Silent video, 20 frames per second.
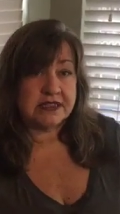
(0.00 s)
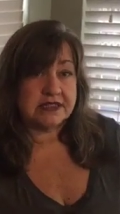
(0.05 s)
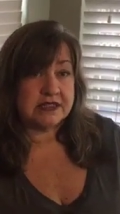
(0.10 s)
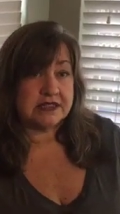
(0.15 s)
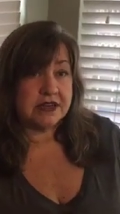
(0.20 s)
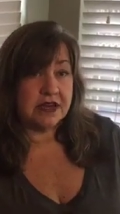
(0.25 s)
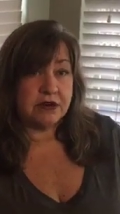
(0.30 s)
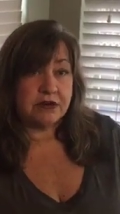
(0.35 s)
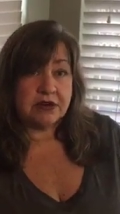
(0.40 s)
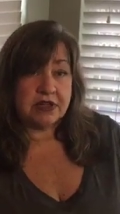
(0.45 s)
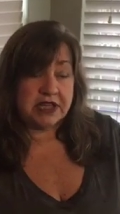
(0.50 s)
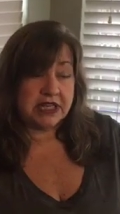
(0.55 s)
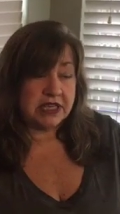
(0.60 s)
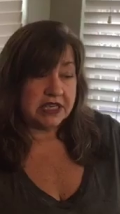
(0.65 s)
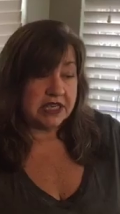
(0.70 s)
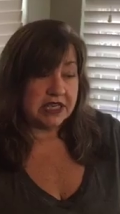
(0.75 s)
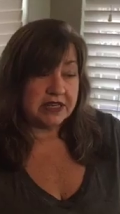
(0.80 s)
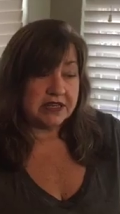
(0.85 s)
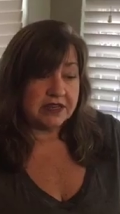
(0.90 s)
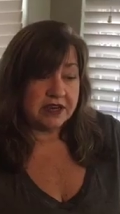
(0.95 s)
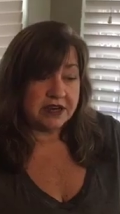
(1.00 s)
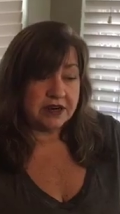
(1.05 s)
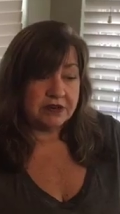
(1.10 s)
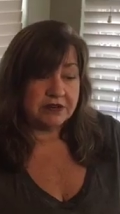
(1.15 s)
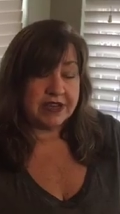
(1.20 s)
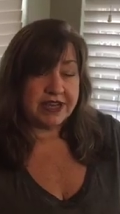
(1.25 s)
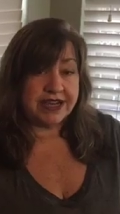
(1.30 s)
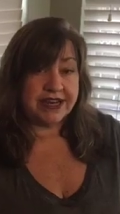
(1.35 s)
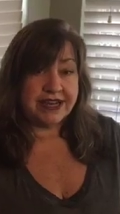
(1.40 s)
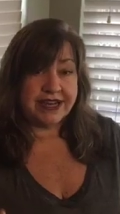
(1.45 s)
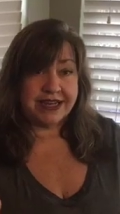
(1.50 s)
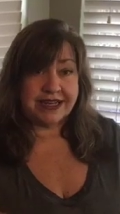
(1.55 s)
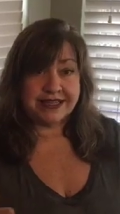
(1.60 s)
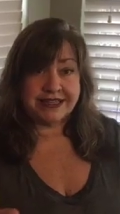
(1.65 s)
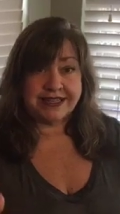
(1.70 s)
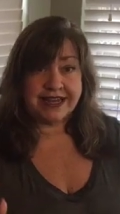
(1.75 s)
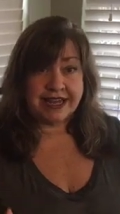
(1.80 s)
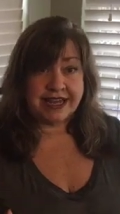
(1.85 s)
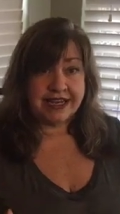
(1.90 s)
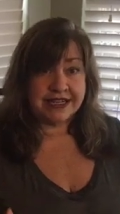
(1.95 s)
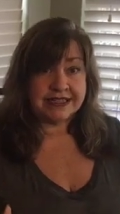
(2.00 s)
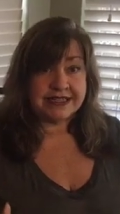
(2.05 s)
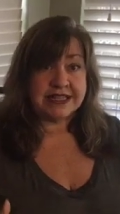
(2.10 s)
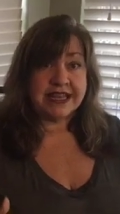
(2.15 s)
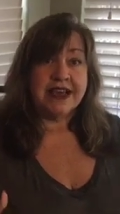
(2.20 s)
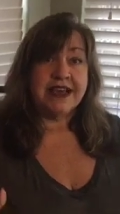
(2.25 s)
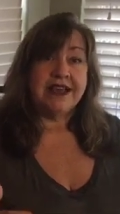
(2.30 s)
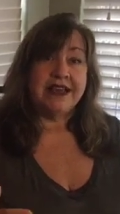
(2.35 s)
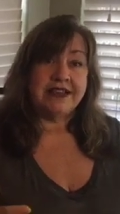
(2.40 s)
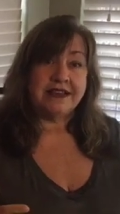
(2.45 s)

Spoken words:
It's totally keto. It contains